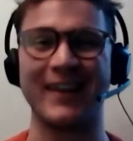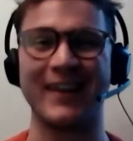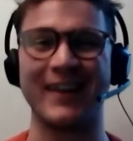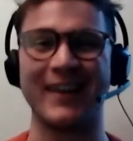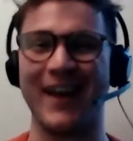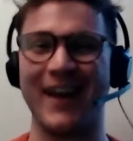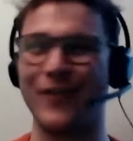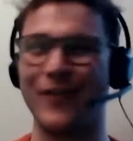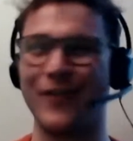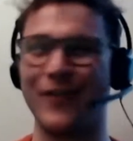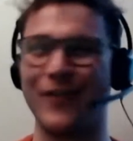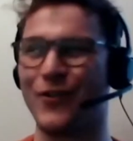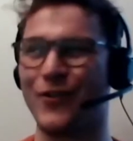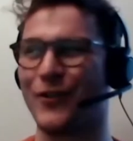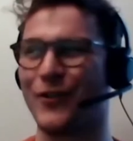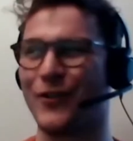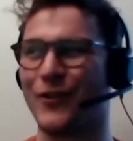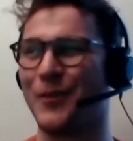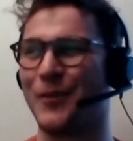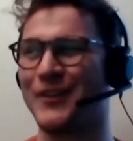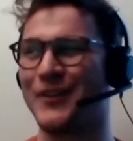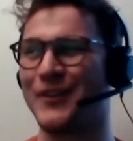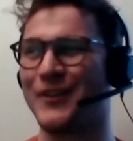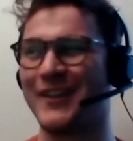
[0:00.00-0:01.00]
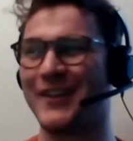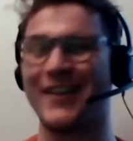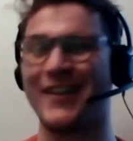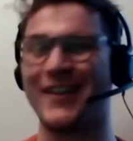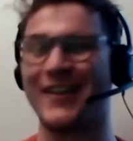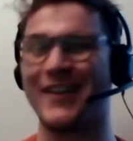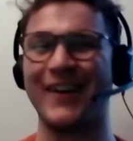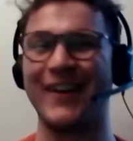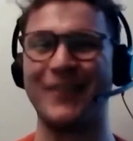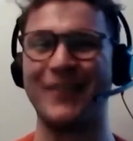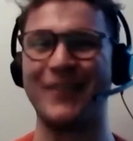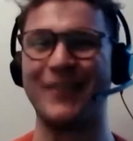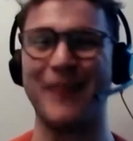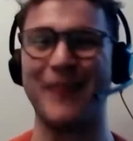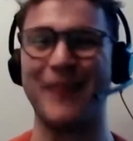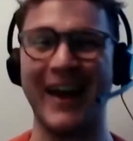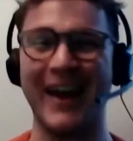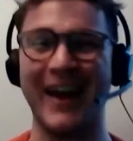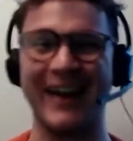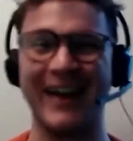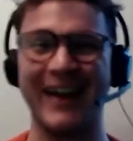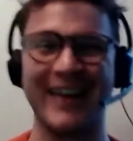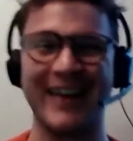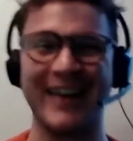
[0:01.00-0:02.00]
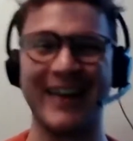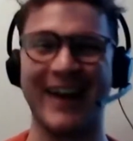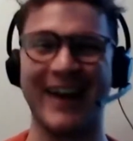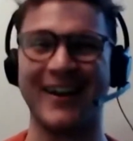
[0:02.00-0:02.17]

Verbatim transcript: How have you responded to being in that